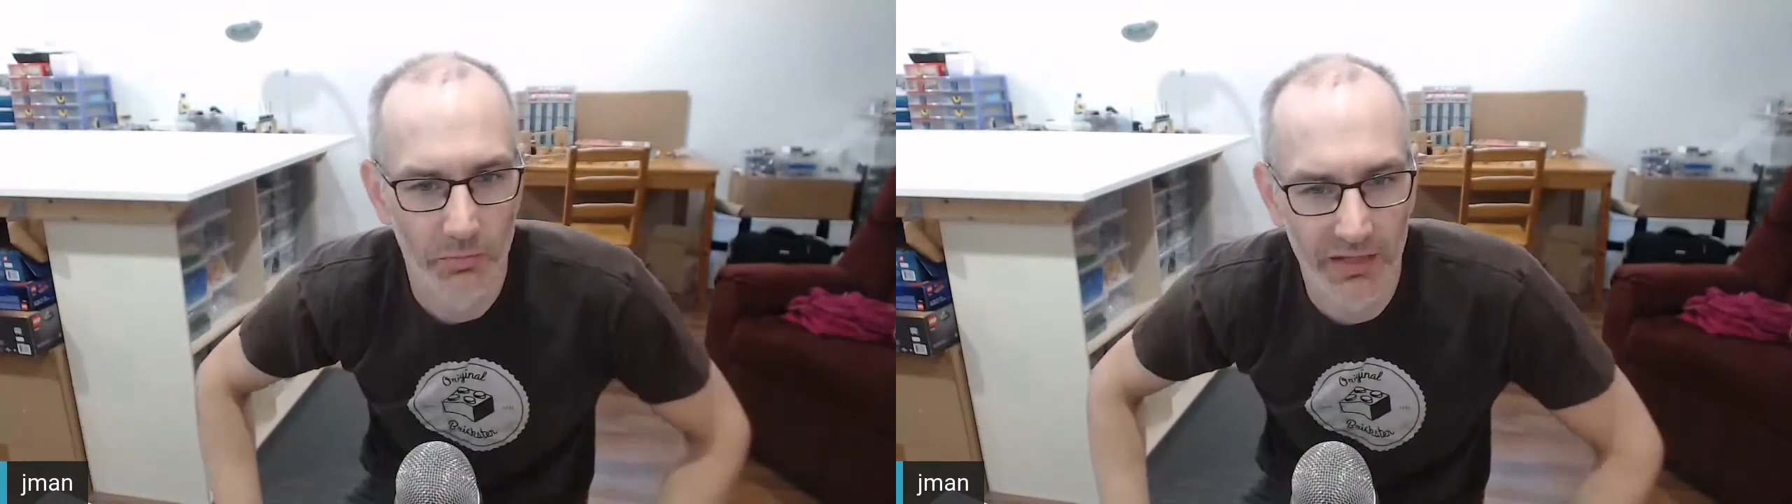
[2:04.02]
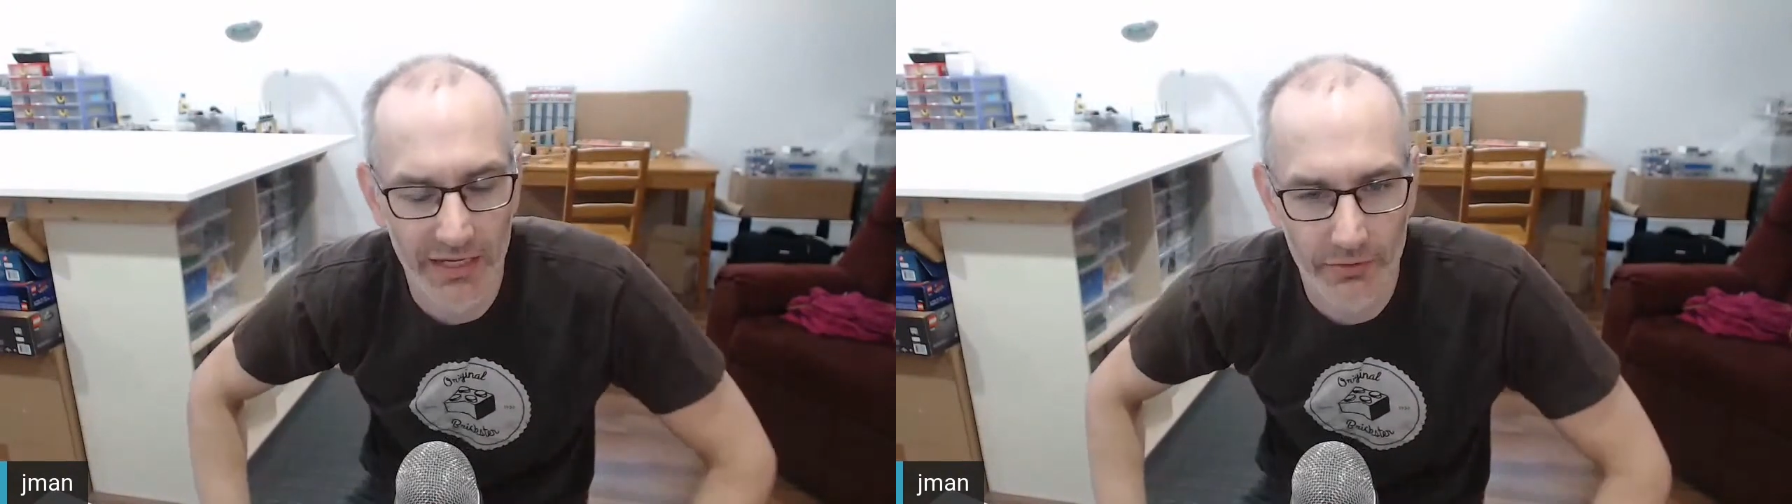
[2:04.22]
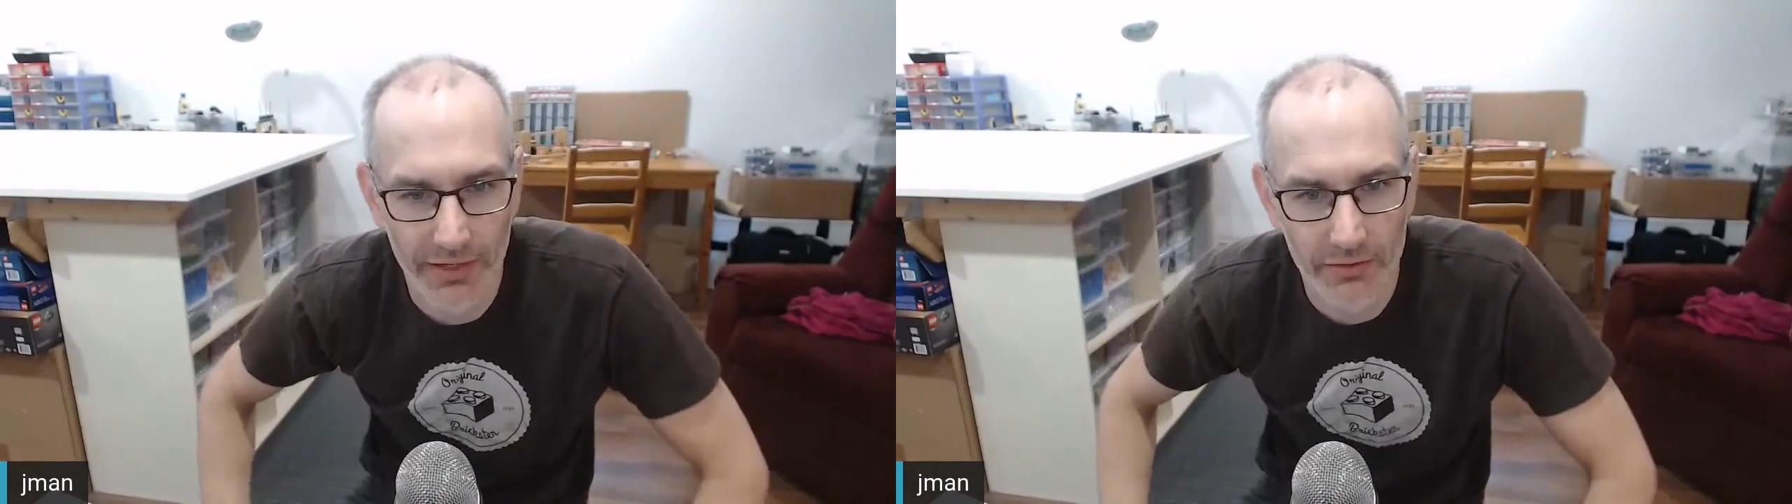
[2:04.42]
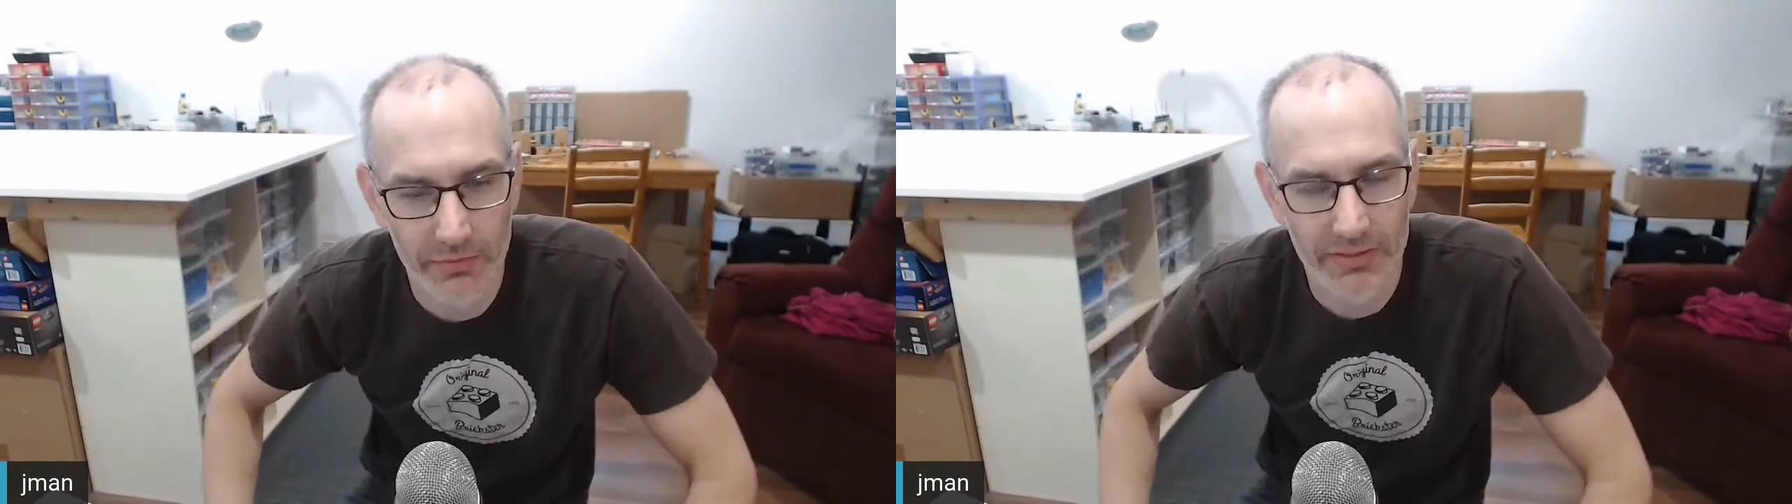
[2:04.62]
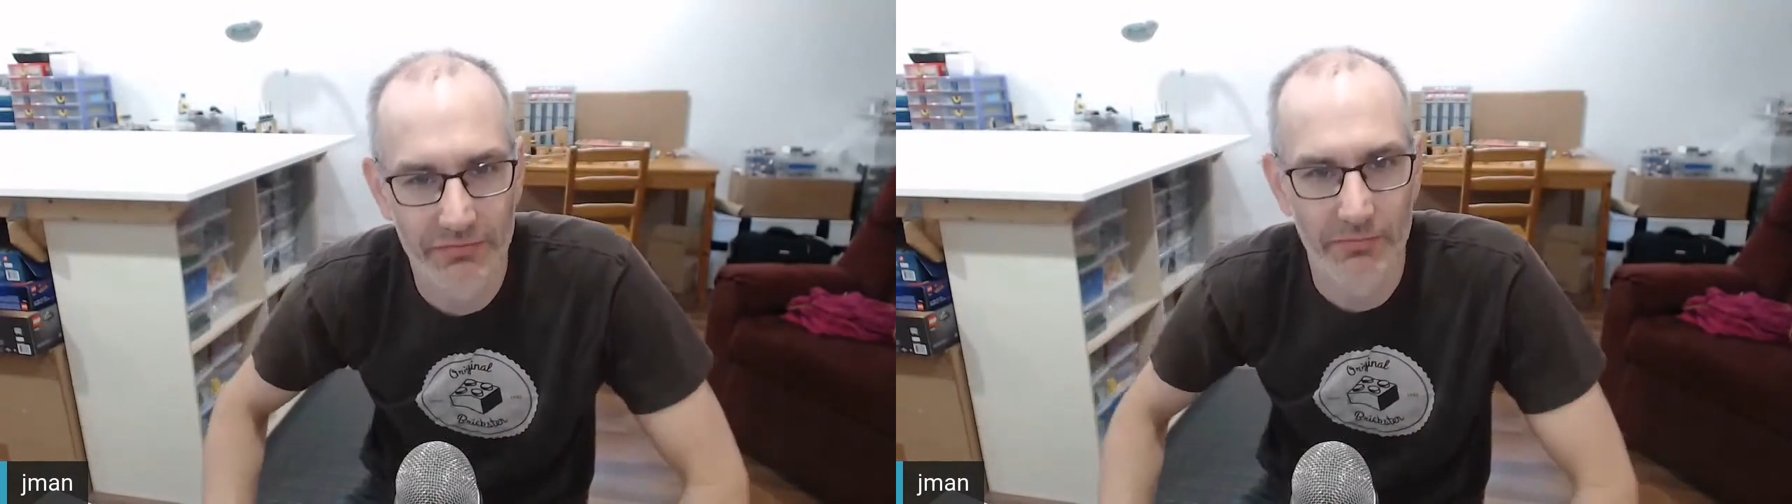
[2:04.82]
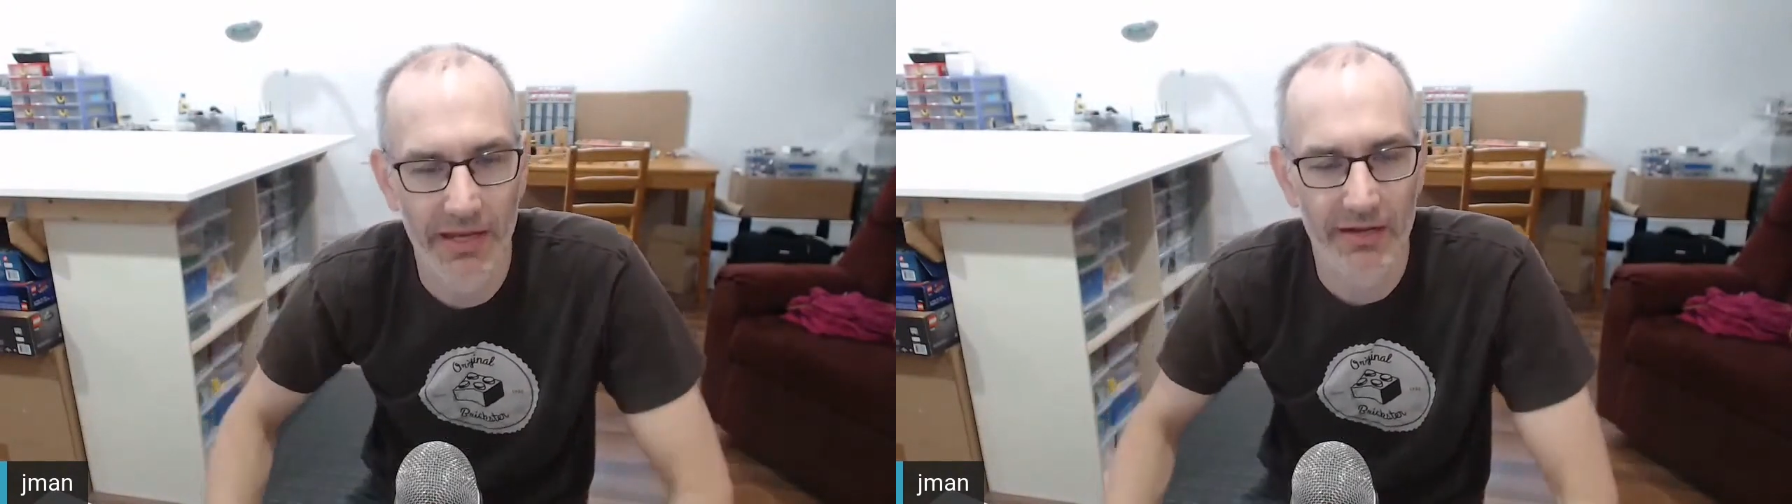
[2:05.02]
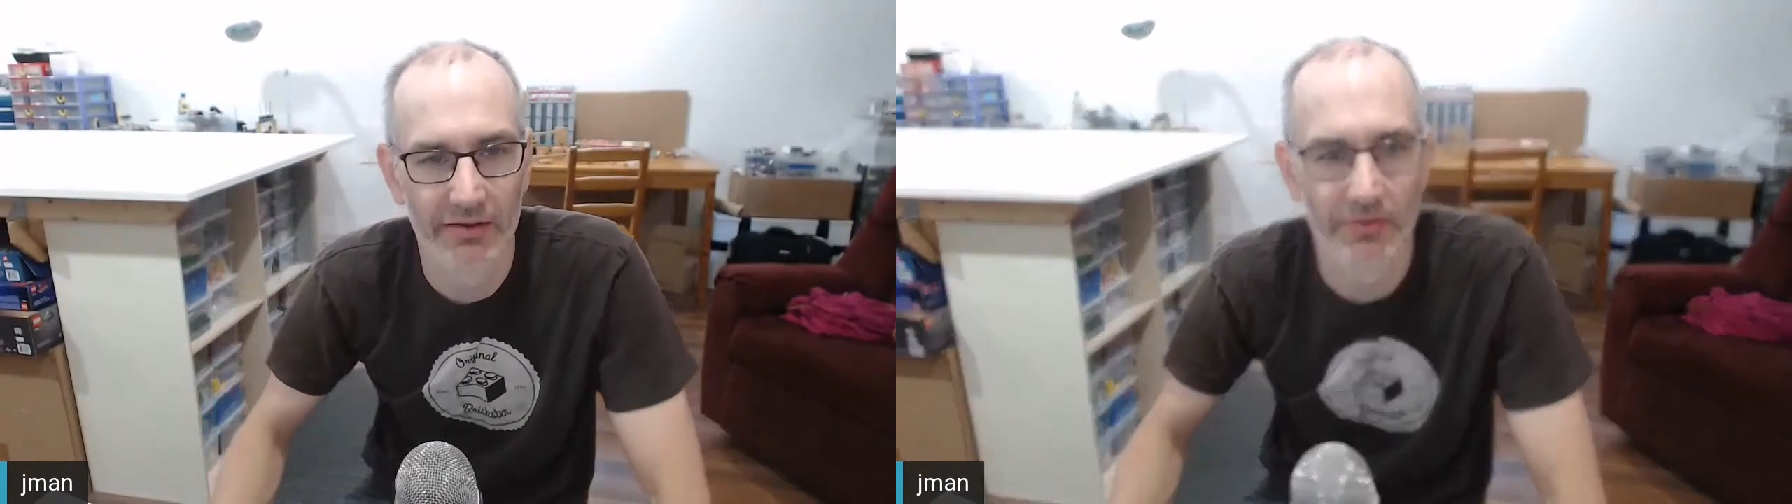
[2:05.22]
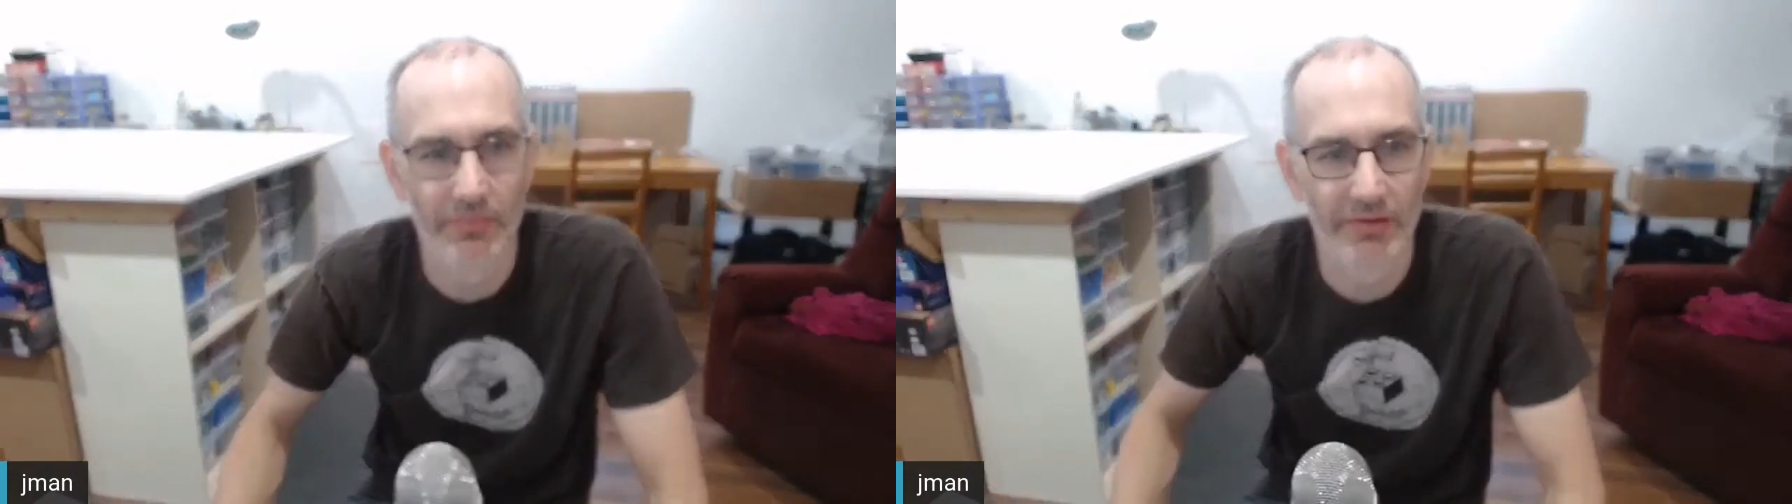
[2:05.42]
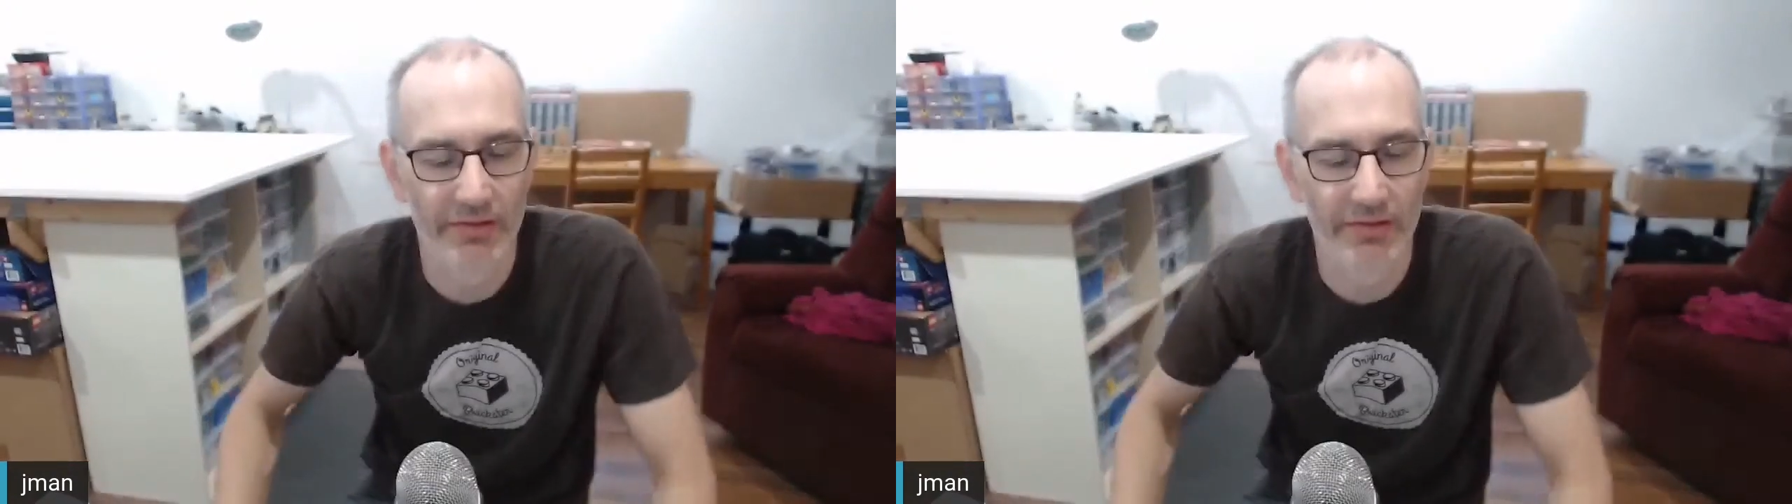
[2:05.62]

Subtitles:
playing around with different mechanisms